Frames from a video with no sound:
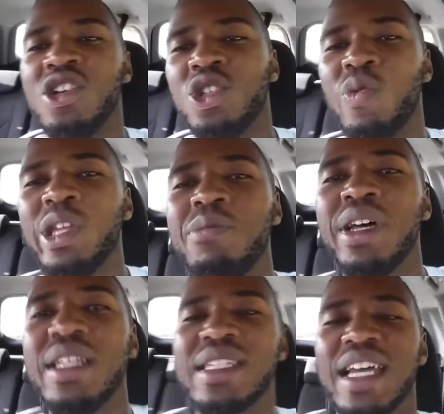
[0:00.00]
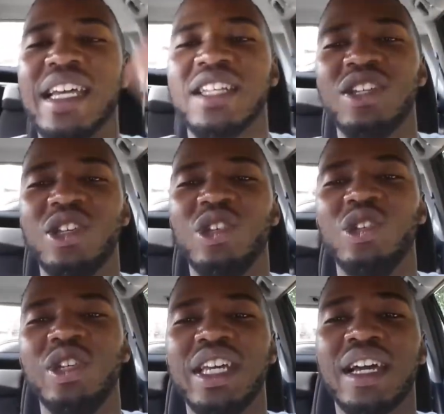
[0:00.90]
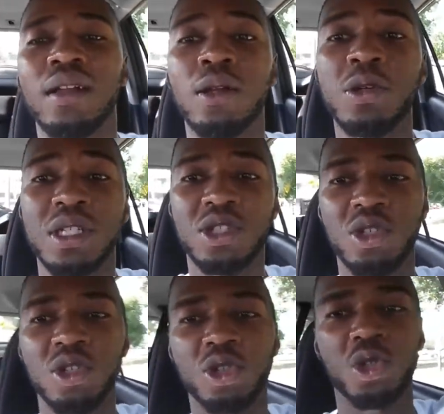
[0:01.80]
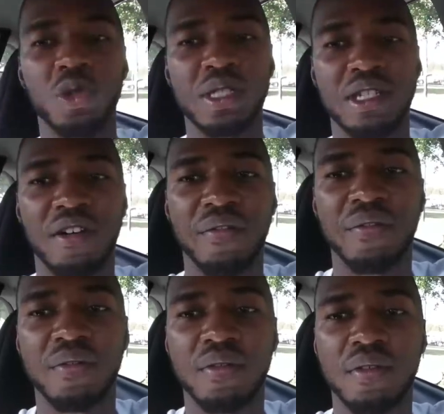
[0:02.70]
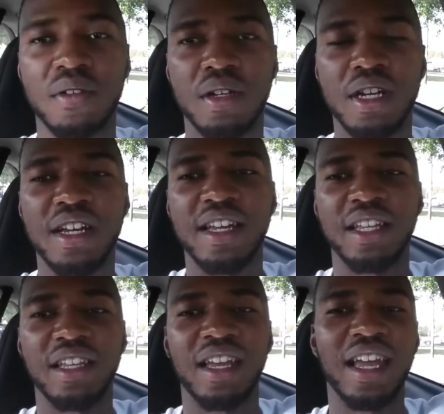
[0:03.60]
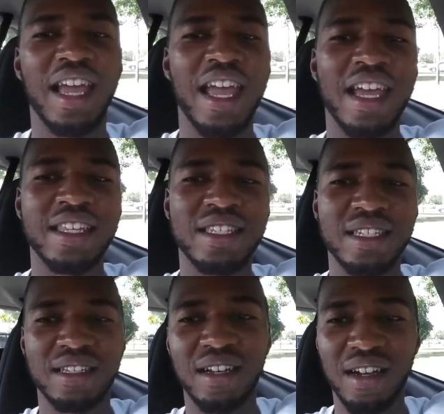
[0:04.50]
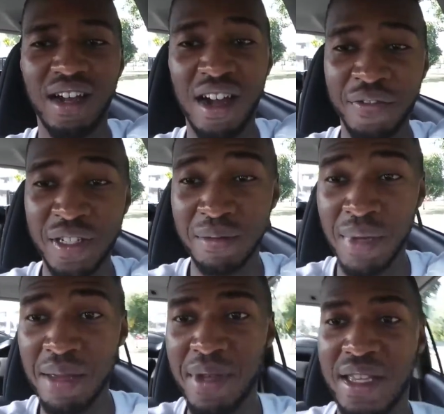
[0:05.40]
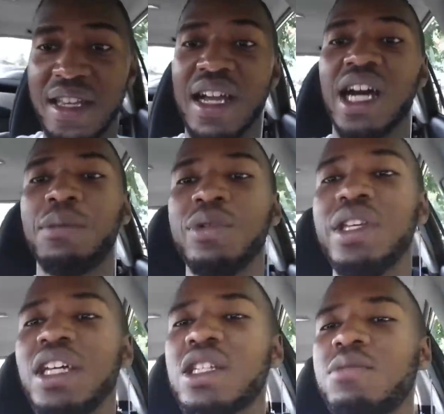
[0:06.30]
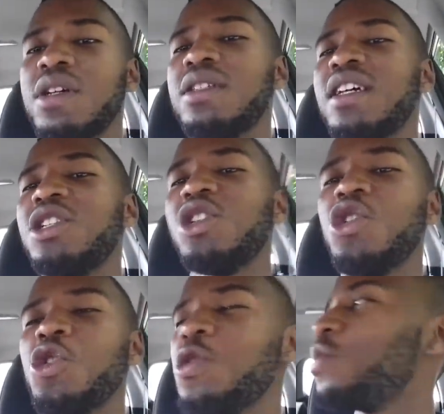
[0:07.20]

So when you meditate, you get closer to your true self. And after maybe a couple years meditation,